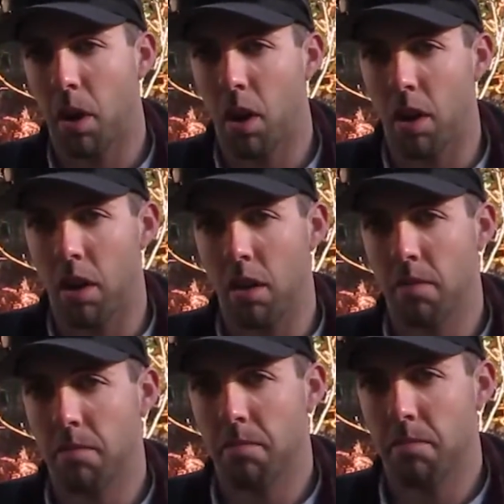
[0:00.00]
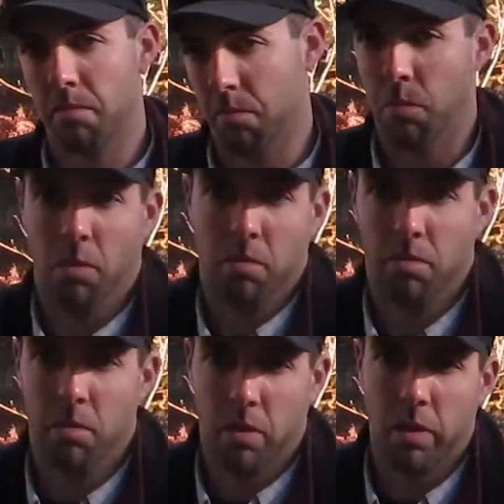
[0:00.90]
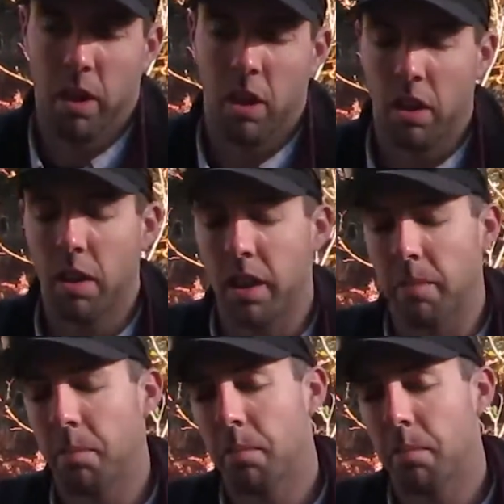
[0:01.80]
we are a logging